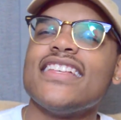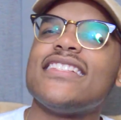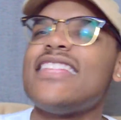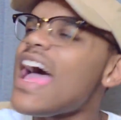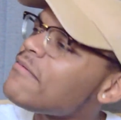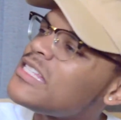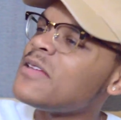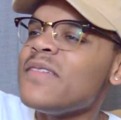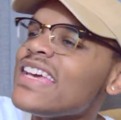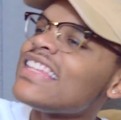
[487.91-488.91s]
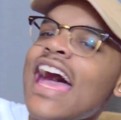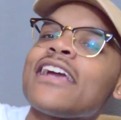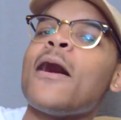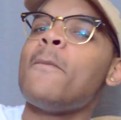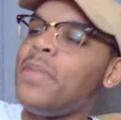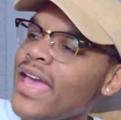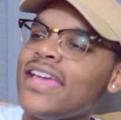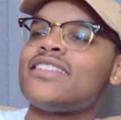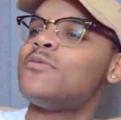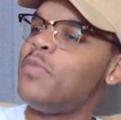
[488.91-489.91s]
step to me like a
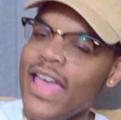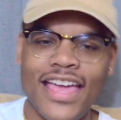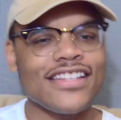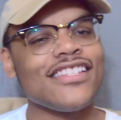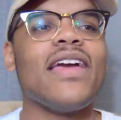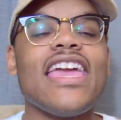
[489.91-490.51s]
bitch.